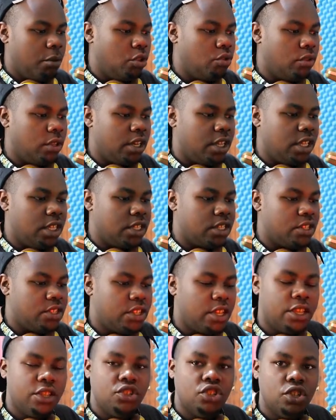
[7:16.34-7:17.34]
between
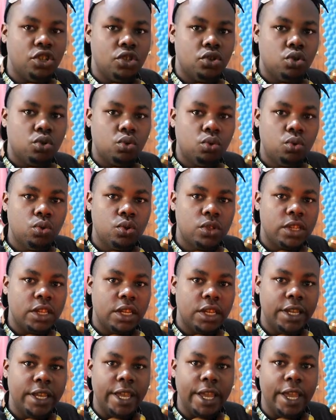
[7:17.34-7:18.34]
interchanging tools
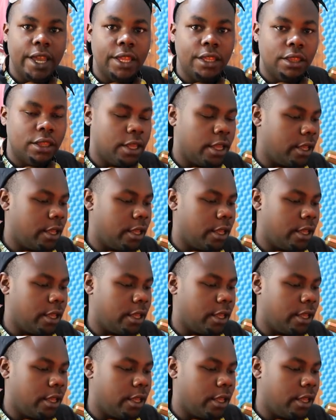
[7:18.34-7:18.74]
here and